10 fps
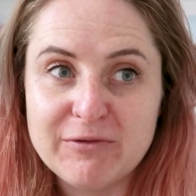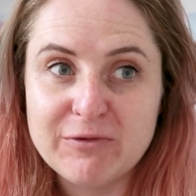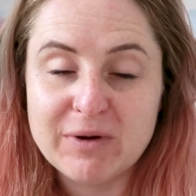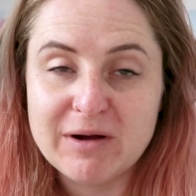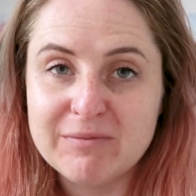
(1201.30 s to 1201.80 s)

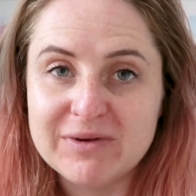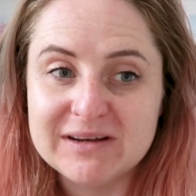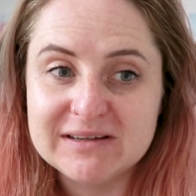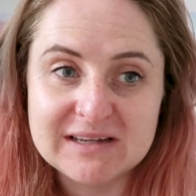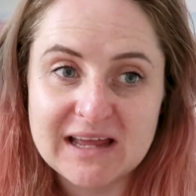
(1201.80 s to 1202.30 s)
overwhelmed
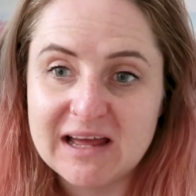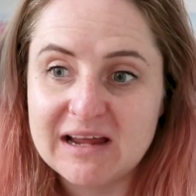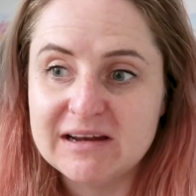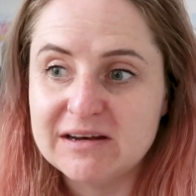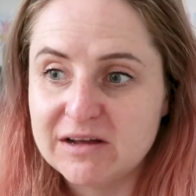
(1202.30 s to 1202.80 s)
and
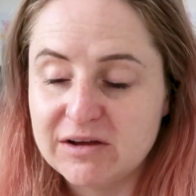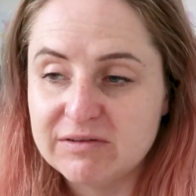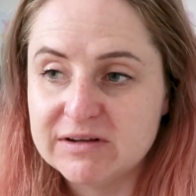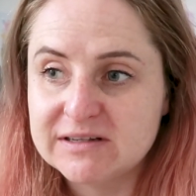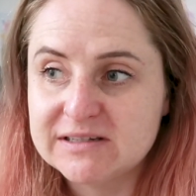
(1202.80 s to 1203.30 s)
scared and
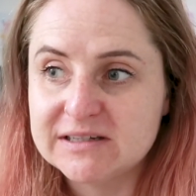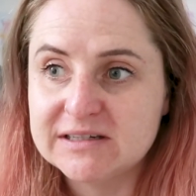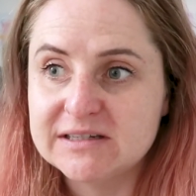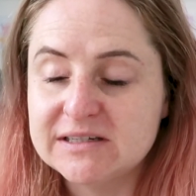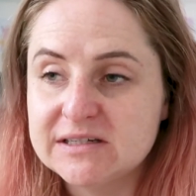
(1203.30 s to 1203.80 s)
nervous.
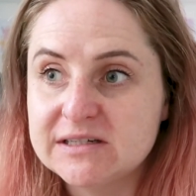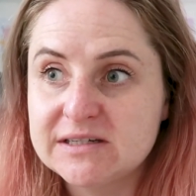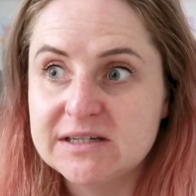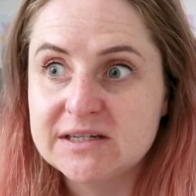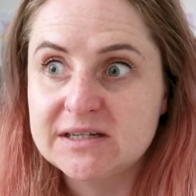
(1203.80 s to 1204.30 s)
And
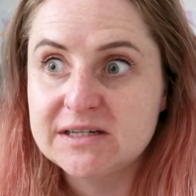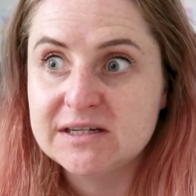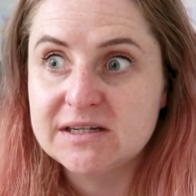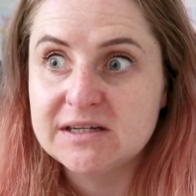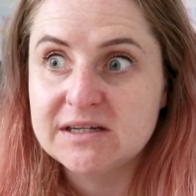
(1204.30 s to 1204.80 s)

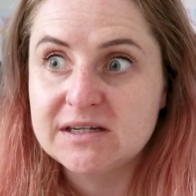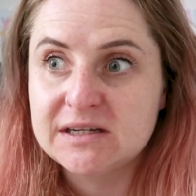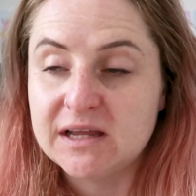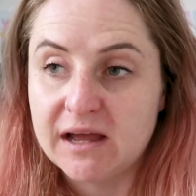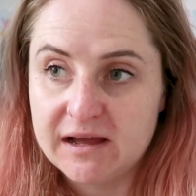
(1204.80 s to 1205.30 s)

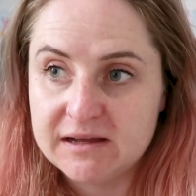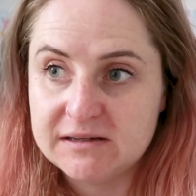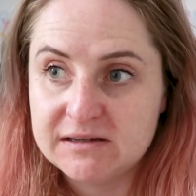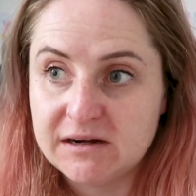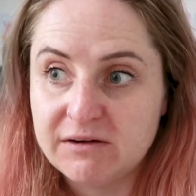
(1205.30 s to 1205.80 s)
yeah,
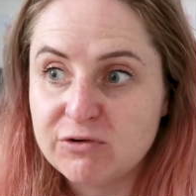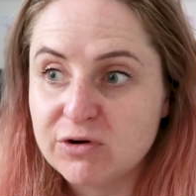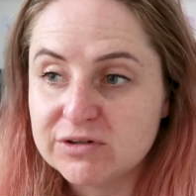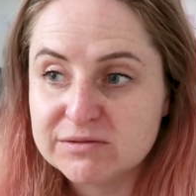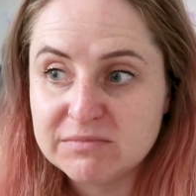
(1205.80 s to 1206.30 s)
I've
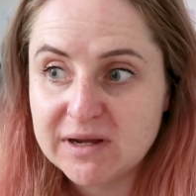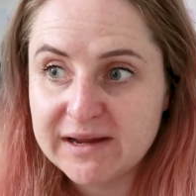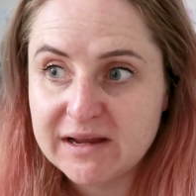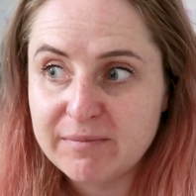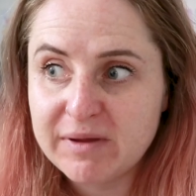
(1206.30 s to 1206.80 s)
got some
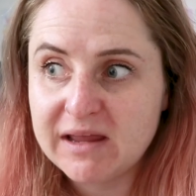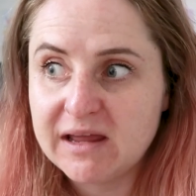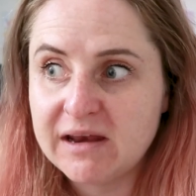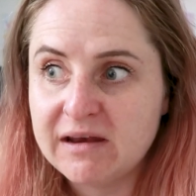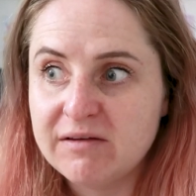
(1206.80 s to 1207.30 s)
money coming
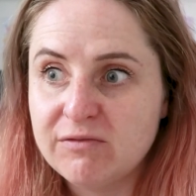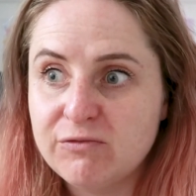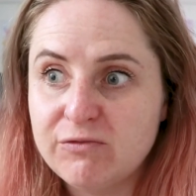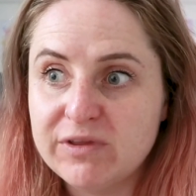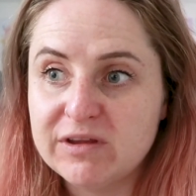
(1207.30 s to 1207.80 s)
in
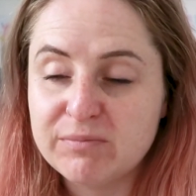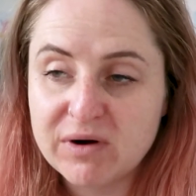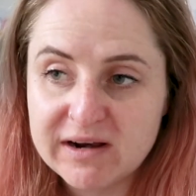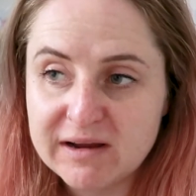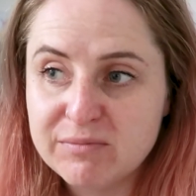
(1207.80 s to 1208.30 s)
for this
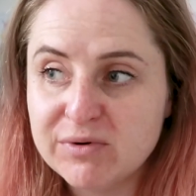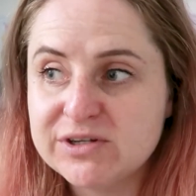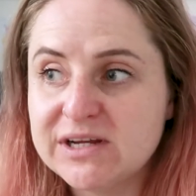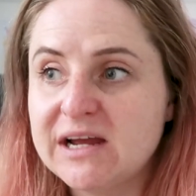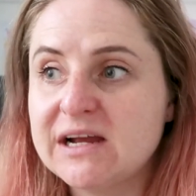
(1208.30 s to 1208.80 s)
branding
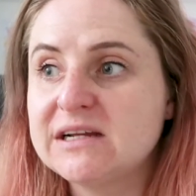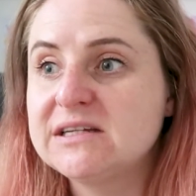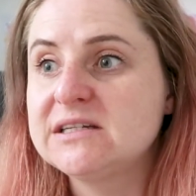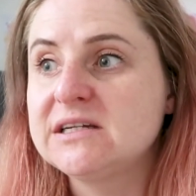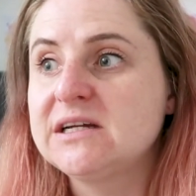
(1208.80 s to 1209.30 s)

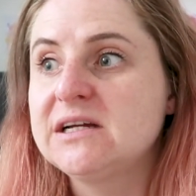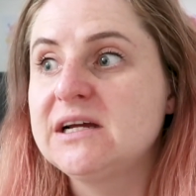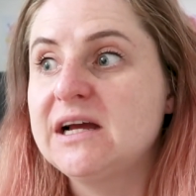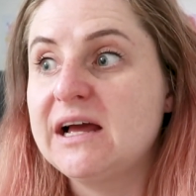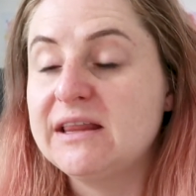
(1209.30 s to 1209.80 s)
project
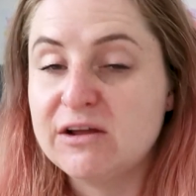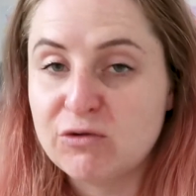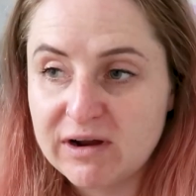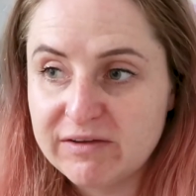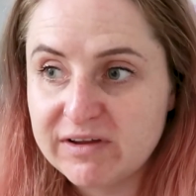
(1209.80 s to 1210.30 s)
and
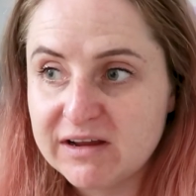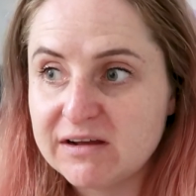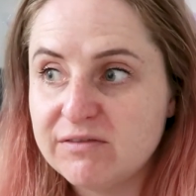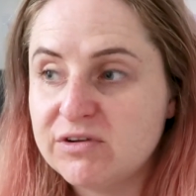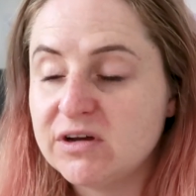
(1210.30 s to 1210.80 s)
engraving
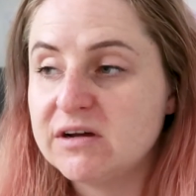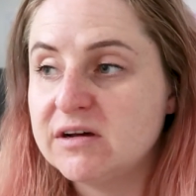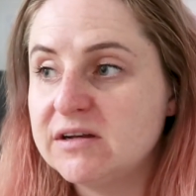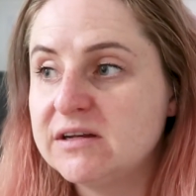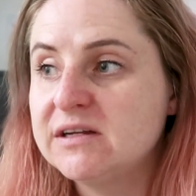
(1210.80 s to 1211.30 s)
I've
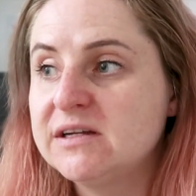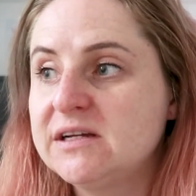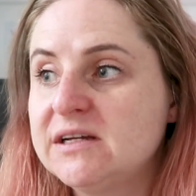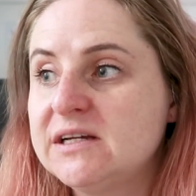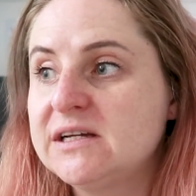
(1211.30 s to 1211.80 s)
done.
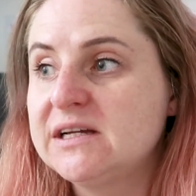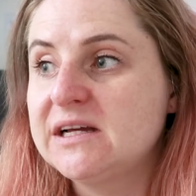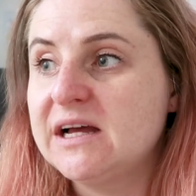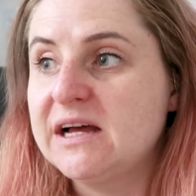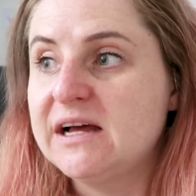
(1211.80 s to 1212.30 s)

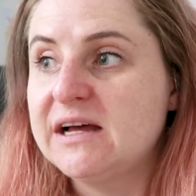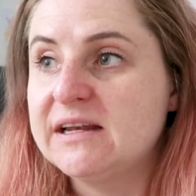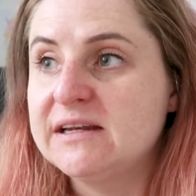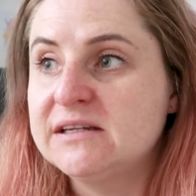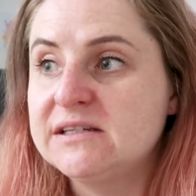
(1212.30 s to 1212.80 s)

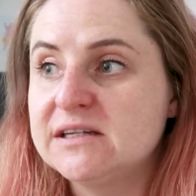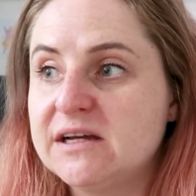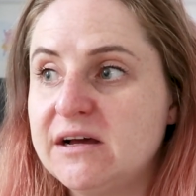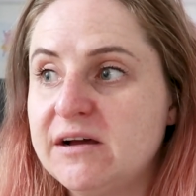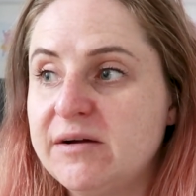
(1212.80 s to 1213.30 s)
And
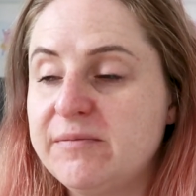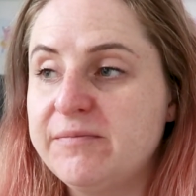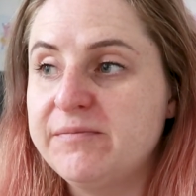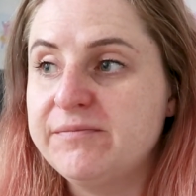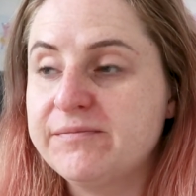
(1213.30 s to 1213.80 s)

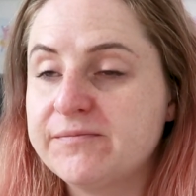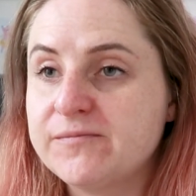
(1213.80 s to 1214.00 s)
some